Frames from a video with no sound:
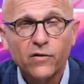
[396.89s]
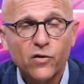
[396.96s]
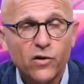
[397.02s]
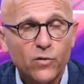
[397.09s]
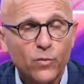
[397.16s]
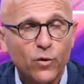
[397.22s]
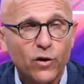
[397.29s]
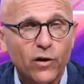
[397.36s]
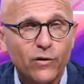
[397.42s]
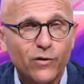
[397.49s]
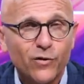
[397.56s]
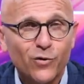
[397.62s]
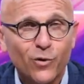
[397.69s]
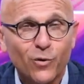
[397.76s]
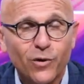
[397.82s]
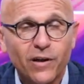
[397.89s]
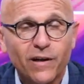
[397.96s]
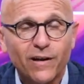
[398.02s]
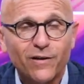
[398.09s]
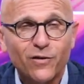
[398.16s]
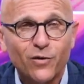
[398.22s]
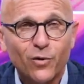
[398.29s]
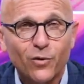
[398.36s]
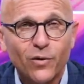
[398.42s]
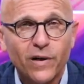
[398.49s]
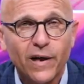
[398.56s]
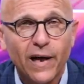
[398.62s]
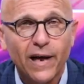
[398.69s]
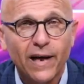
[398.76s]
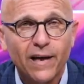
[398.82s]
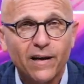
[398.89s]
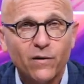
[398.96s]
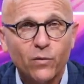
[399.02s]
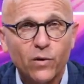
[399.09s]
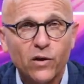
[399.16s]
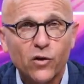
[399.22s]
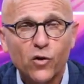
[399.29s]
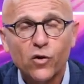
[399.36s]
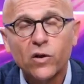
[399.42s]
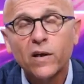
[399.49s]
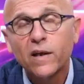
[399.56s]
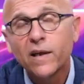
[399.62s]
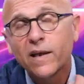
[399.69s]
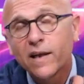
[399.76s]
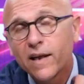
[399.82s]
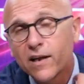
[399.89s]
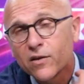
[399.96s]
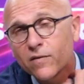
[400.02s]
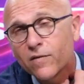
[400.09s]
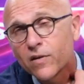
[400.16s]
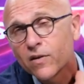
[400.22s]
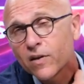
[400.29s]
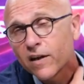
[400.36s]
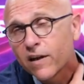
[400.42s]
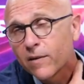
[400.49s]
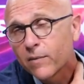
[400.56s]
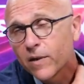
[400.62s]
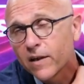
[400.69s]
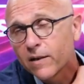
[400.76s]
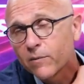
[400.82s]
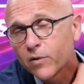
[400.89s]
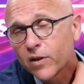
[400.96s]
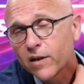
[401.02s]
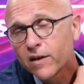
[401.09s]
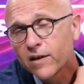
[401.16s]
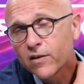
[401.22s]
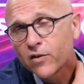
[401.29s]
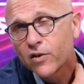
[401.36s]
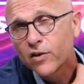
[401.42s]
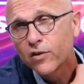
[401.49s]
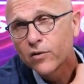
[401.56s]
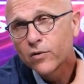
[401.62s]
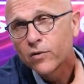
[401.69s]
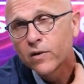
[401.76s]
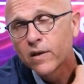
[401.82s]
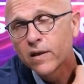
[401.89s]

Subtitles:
She's put out a sorry not sorry ad, which, as of the time that I'm talking to you,